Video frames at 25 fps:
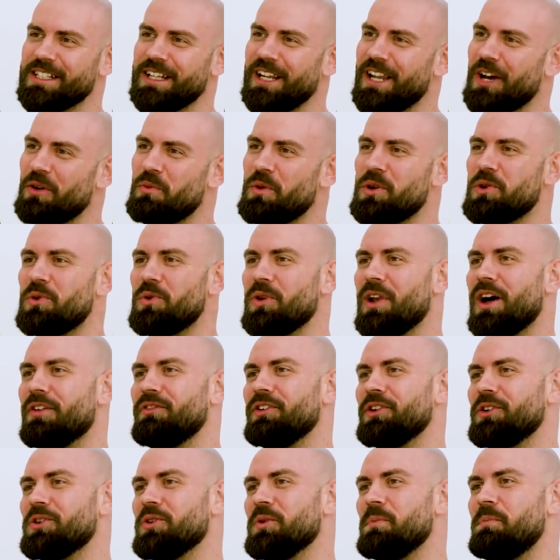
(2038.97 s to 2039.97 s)
Like we all love
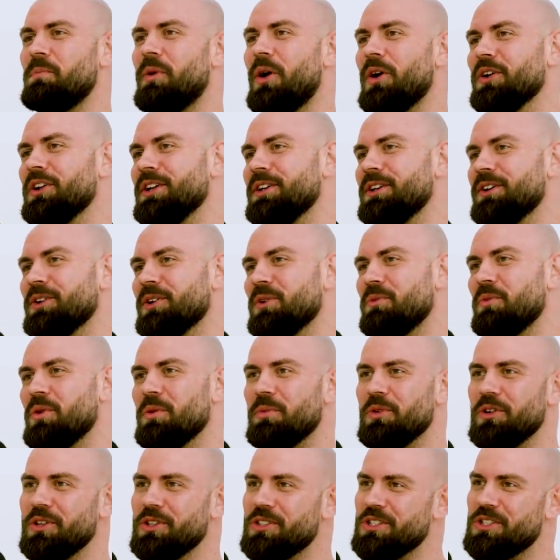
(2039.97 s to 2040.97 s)
a good body on a
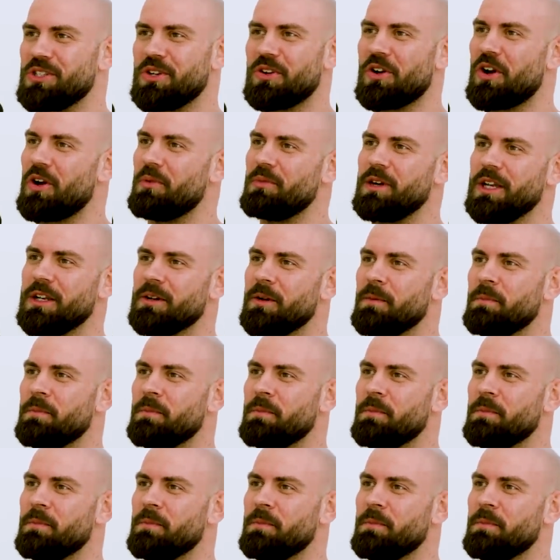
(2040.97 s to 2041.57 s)
voice. Do you know what I mean? It's a